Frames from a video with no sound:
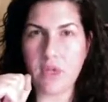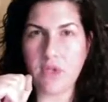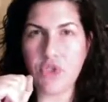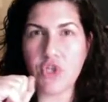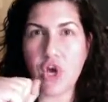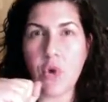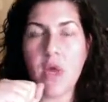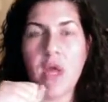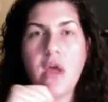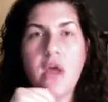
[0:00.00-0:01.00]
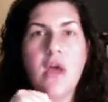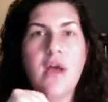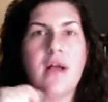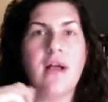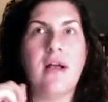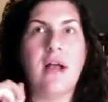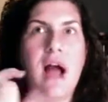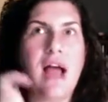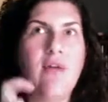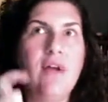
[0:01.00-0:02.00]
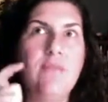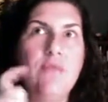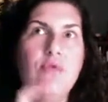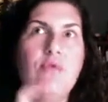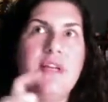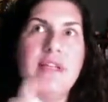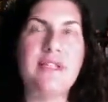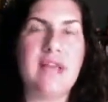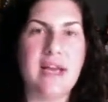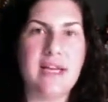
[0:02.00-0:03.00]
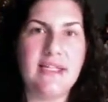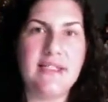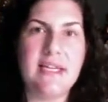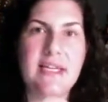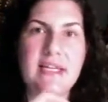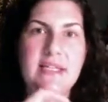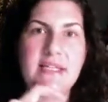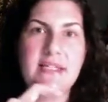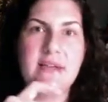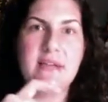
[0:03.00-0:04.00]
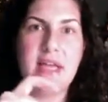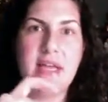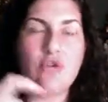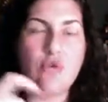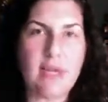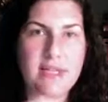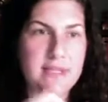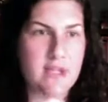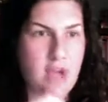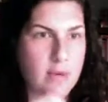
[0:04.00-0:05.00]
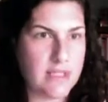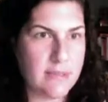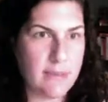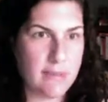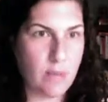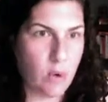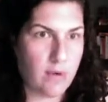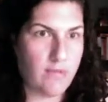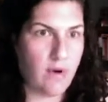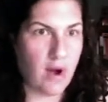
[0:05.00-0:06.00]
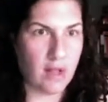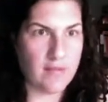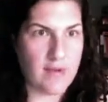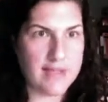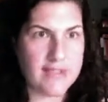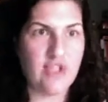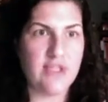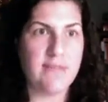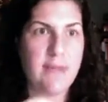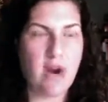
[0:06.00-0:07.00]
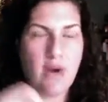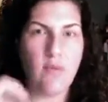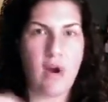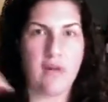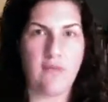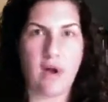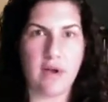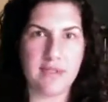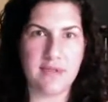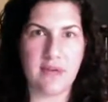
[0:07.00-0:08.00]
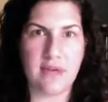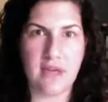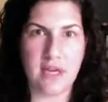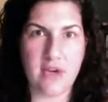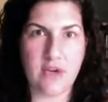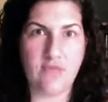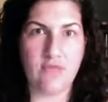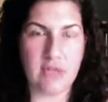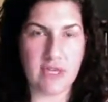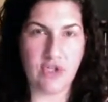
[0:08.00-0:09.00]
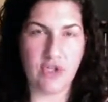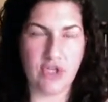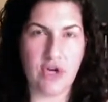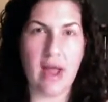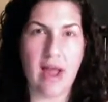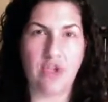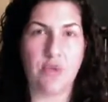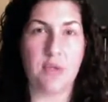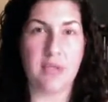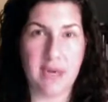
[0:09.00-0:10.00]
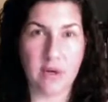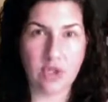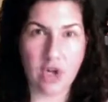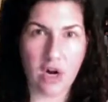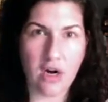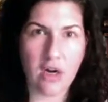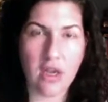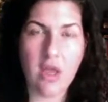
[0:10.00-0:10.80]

So Chiron moving signs is in transit going to be important for all of us. It's just a matter of where it falls in relation to your actual natal chart.